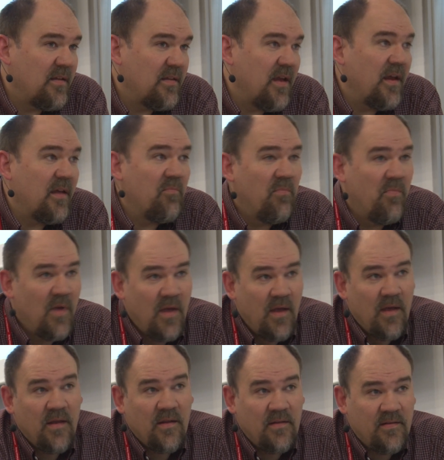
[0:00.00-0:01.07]
Like, I mean,
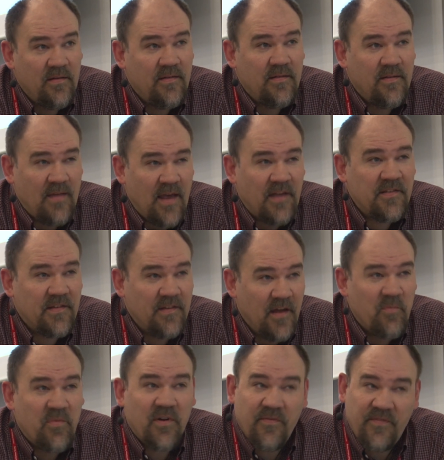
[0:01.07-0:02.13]
right now,
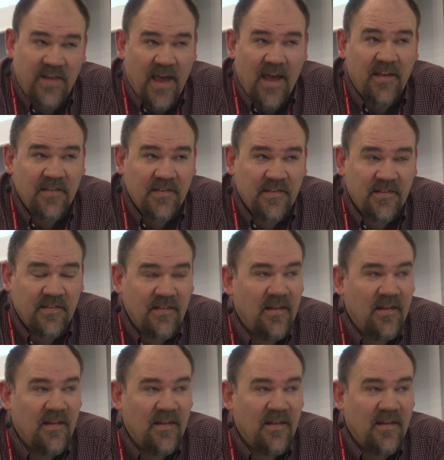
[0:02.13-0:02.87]
number of tests,